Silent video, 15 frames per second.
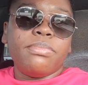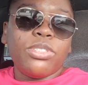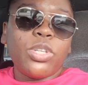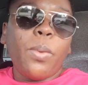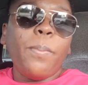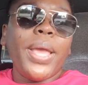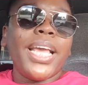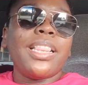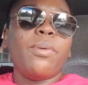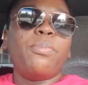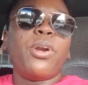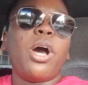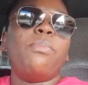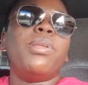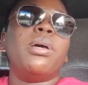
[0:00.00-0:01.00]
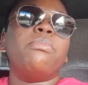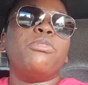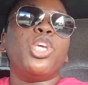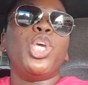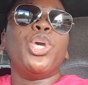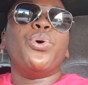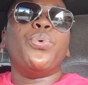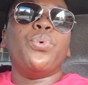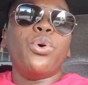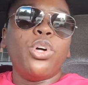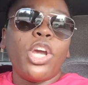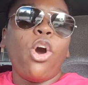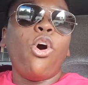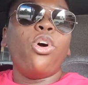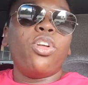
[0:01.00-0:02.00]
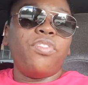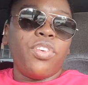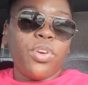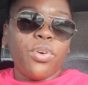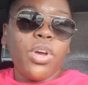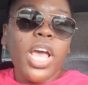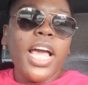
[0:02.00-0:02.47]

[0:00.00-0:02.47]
Don't make the problem you, or the whole of you.